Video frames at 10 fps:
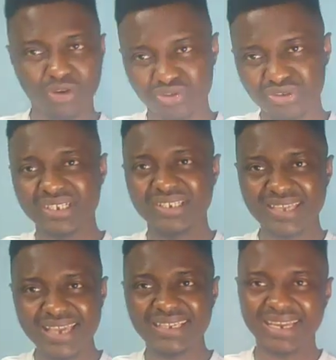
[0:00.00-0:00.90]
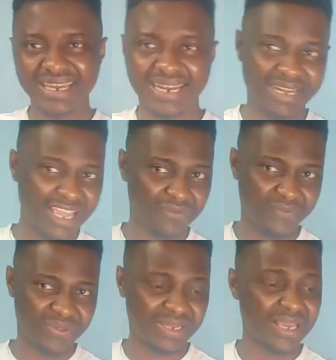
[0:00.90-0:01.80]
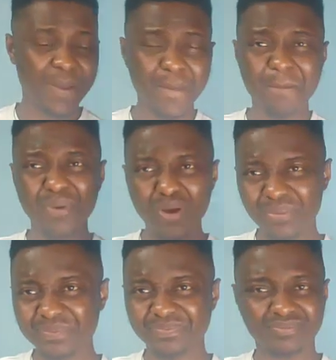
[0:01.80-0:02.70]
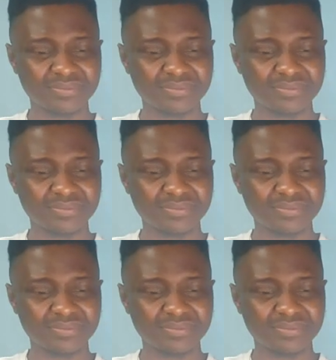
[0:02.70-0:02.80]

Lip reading: considering his age again and everything. But